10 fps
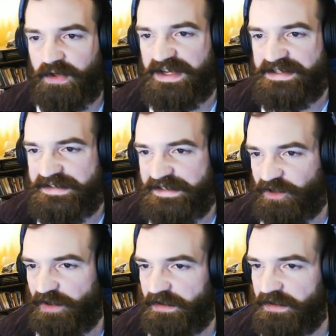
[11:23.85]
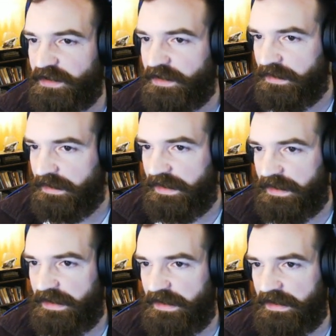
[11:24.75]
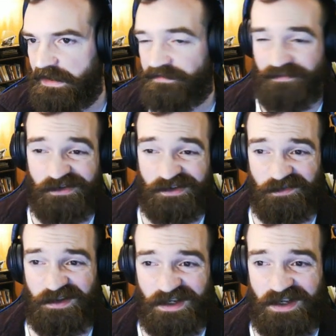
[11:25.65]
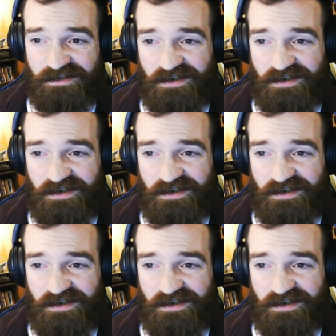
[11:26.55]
edition, which is really good.